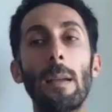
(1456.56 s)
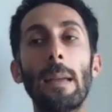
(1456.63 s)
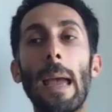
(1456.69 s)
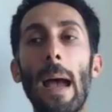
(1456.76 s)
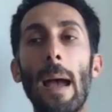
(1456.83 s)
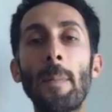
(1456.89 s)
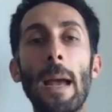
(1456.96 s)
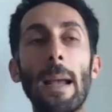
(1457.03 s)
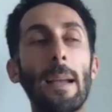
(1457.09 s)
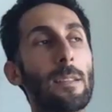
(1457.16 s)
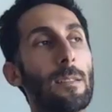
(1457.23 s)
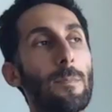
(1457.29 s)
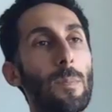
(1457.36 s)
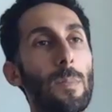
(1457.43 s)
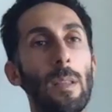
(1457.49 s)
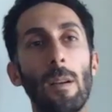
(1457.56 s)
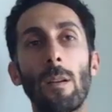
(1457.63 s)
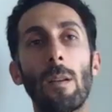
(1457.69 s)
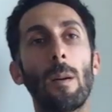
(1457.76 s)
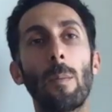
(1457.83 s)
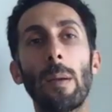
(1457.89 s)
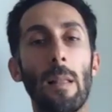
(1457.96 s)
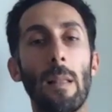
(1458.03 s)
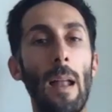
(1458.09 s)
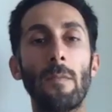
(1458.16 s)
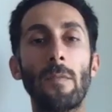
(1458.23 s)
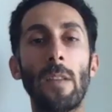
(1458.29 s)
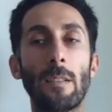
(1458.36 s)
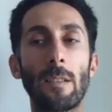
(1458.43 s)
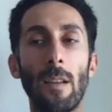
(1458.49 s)
I mean, I guess there'll be a lot of
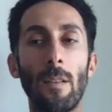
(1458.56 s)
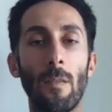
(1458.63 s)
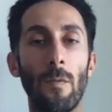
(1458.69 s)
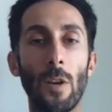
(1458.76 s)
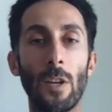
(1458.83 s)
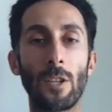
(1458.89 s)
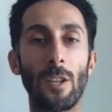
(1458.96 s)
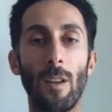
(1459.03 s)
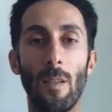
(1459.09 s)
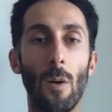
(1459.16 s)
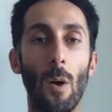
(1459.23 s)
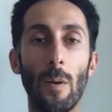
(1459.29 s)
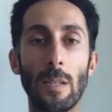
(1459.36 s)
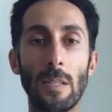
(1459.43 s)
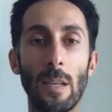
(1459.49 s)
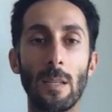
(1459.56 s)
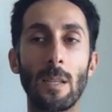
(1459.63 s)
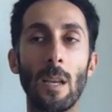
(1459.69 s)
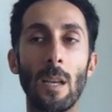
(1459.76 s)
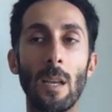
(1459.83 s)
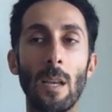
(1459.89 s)
downside and friction, and there always is.